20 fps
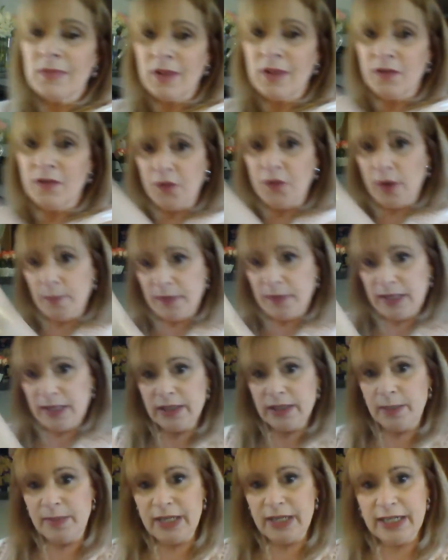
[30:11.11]
from the
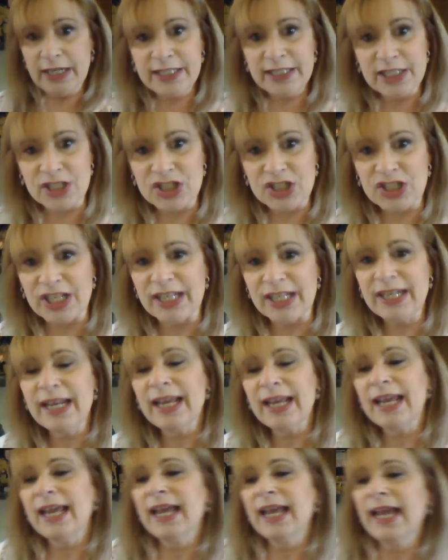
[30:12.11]
limited edition,
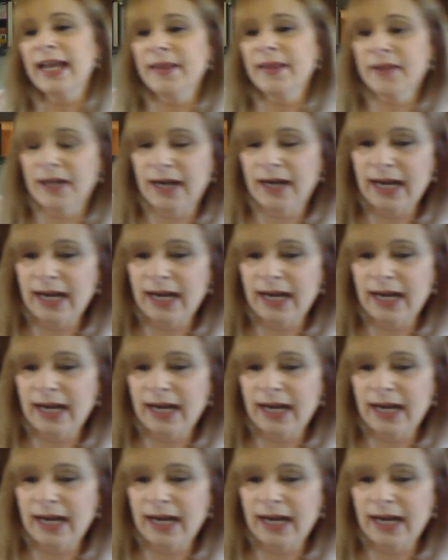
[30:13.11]
and